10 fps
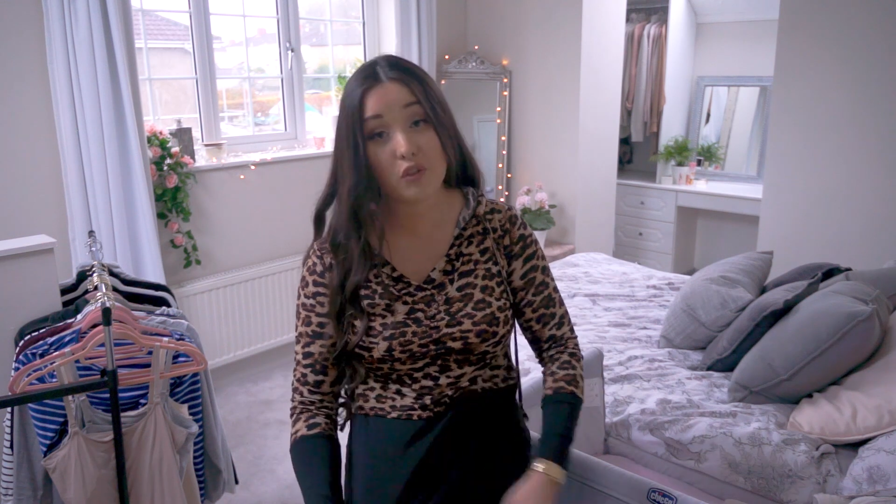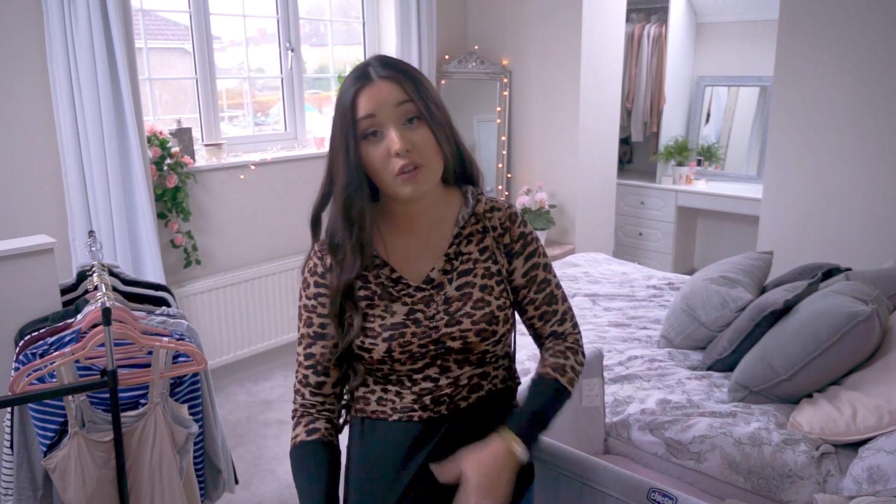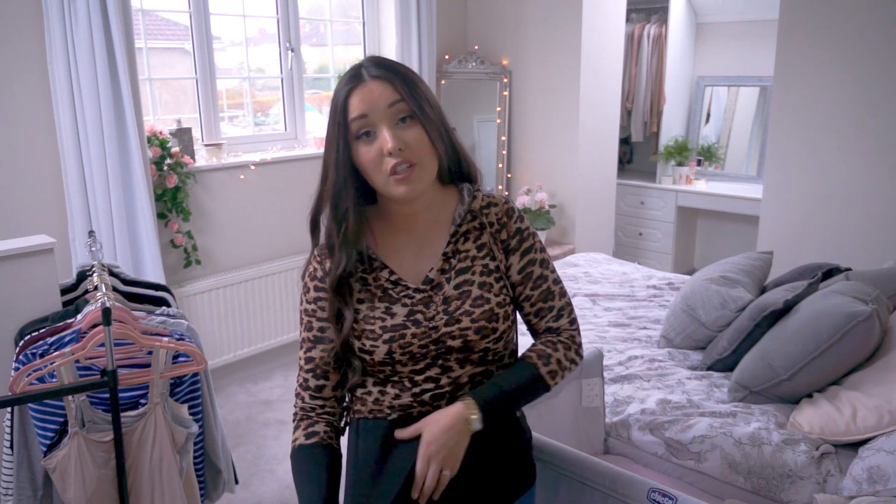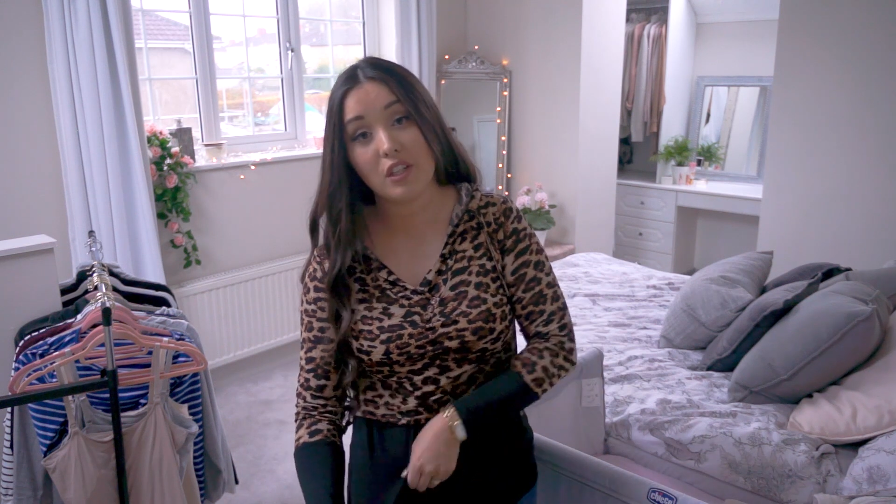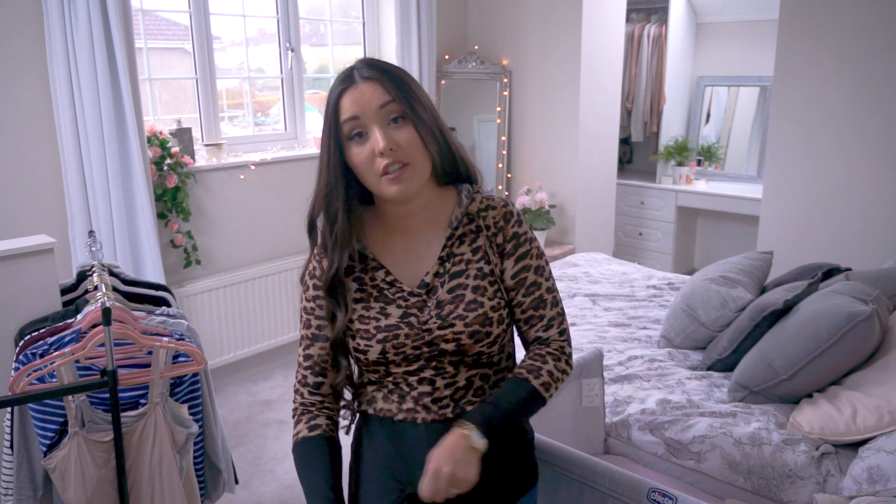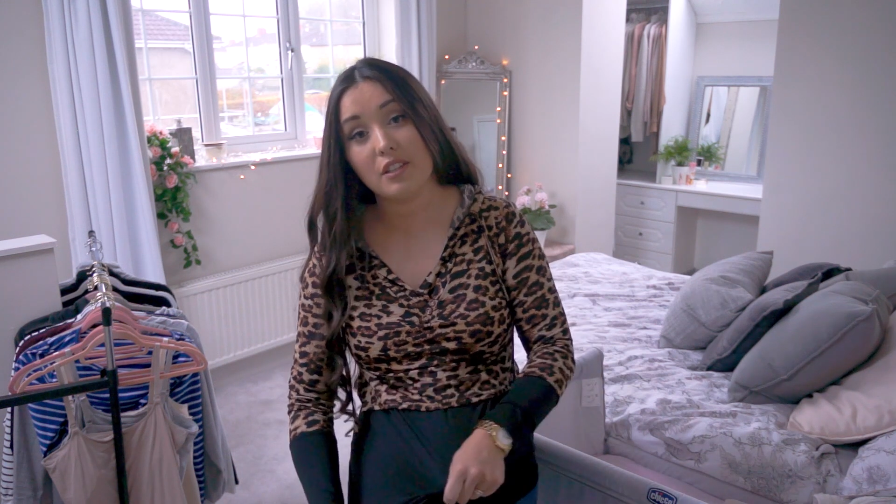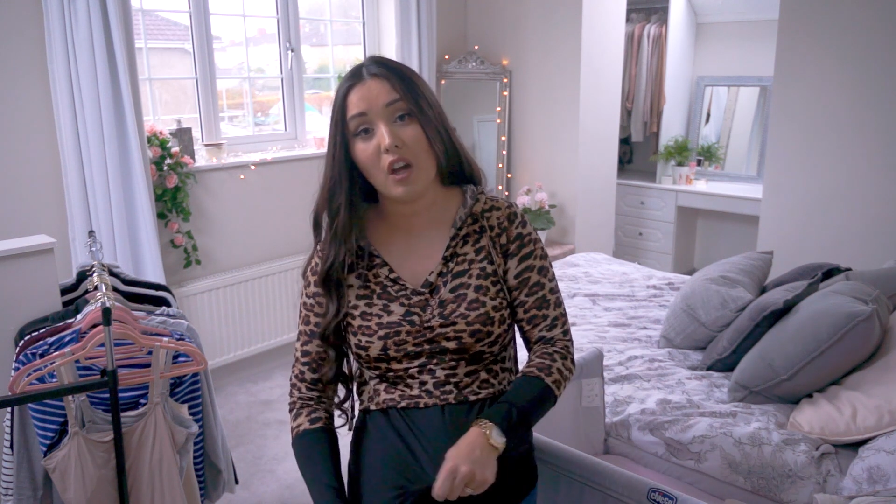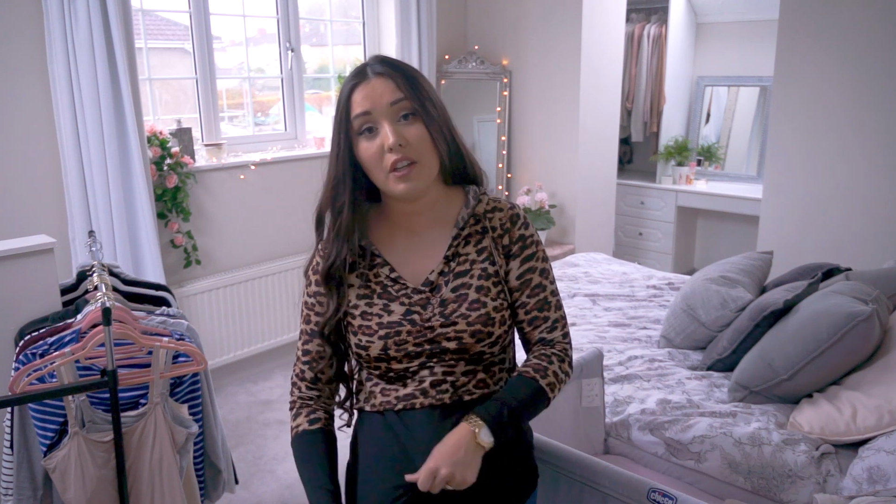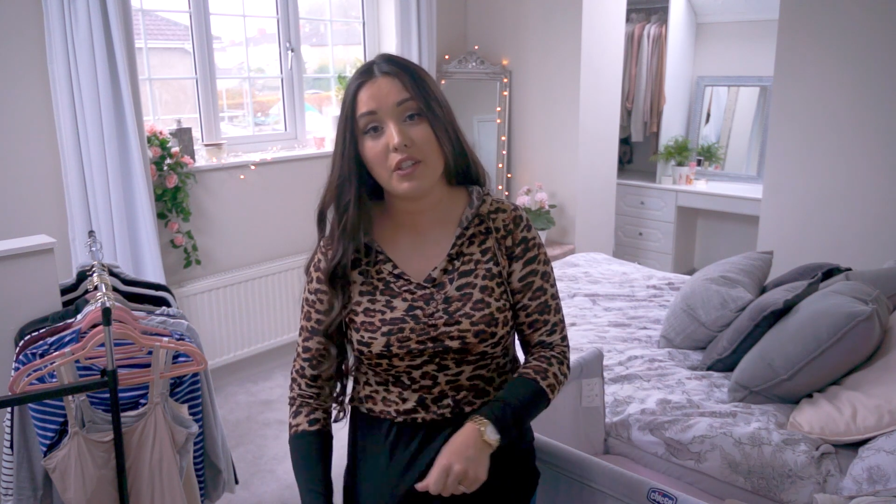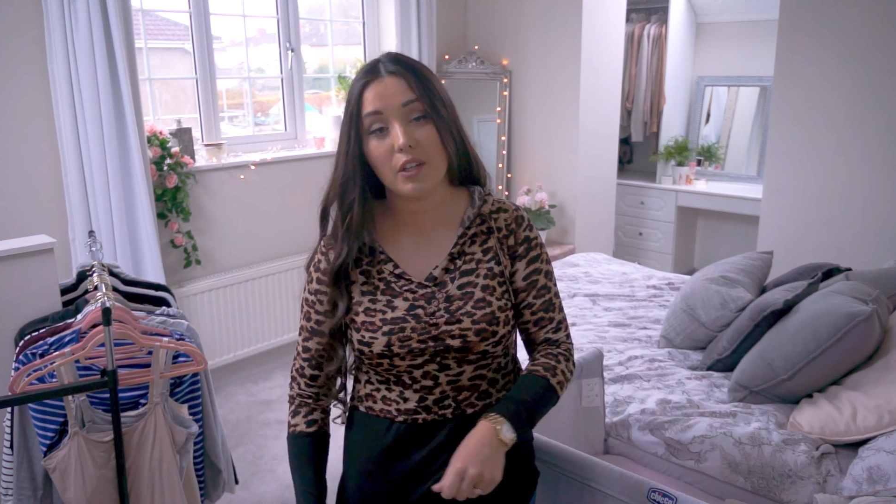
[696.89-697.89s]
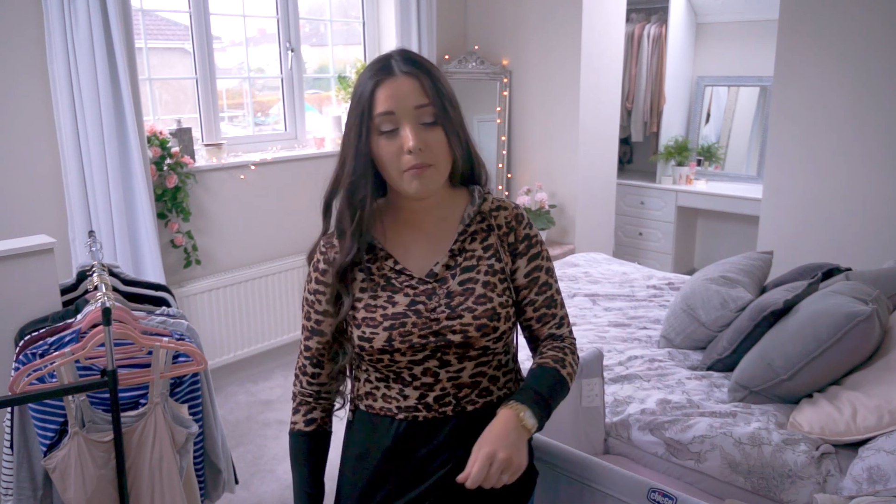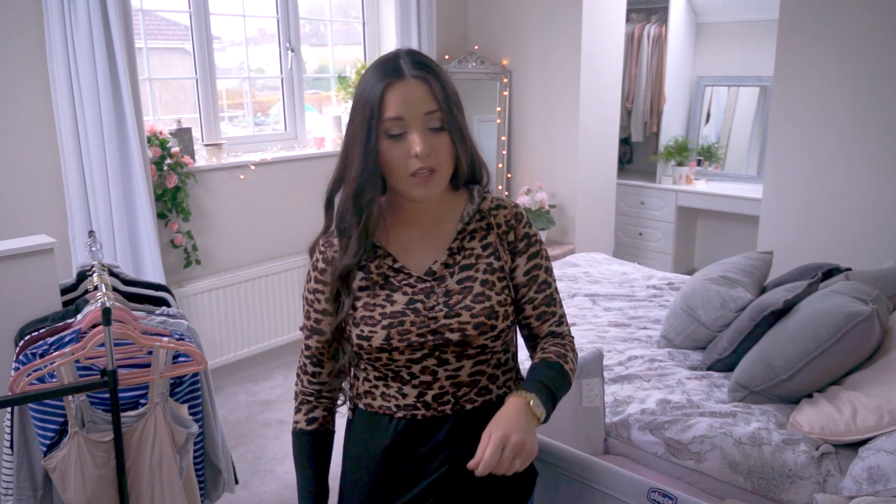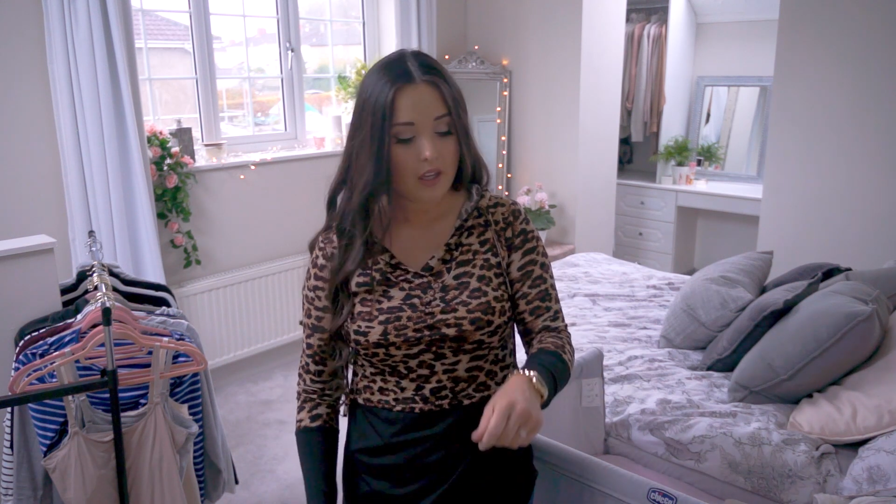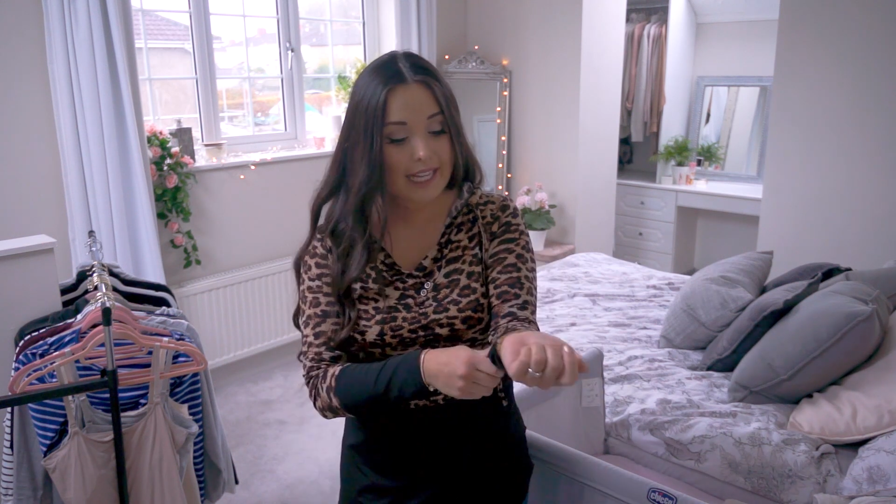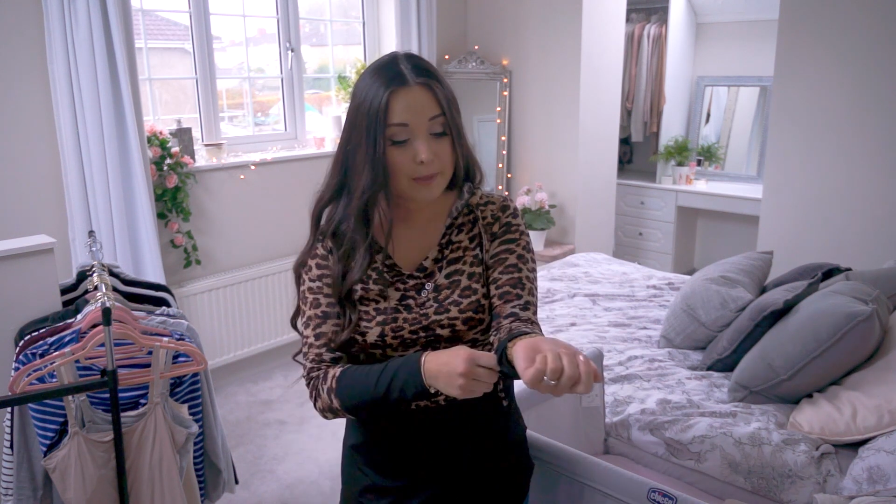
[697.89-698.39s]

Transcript: of stretch in this item.